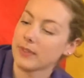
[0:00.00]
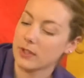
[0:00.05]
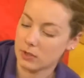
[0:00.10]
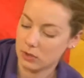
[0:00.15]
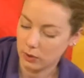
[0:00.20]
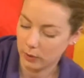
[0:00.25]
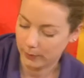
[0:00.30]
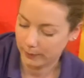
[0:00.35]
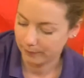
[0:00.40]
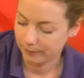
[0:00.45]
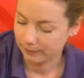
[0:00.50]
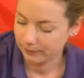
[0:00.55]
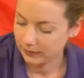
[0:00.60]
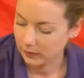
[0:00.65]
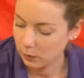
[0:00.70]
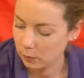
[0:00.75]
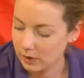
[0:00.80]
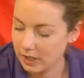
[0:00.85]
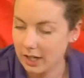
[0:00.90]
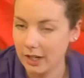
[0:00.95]
So
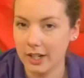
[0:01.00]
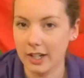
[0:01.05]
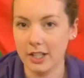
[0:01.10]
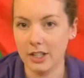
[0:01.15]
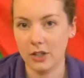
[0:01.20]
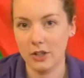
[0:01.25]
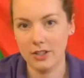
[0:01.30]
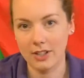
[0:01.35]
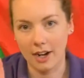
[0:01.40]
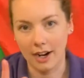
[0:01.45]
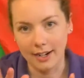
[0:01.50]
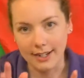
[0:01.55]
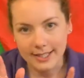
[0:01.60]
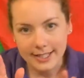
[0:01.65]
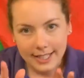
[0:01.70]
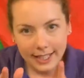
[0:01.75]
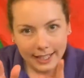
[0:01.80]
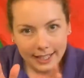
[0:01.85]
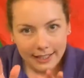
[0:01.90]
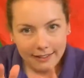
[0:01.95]
we are going to use our
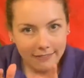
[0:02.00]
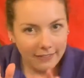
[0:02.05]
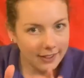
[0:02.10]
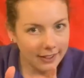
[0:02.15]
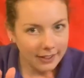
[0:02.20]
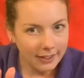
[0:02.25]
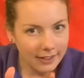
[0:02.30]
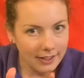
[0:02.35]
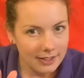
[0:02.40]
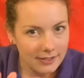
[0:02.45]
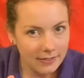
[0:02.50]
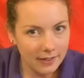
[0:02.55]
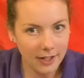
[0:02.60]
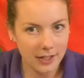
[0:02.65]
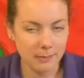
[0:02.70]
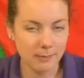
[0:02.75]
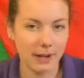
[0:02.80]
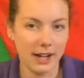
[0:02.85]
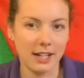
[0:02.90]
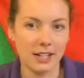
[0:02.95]
tickly fingers for a
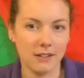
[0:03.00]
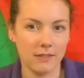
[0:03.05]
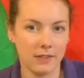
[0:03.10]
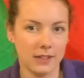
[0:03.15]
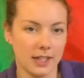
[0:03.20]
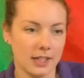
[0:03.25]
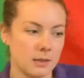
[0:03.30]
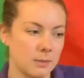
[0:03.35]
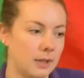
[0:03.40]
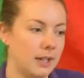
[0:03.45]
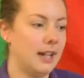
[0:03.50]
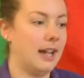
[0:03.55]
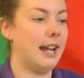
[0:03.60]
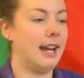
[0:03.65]
spider for this one.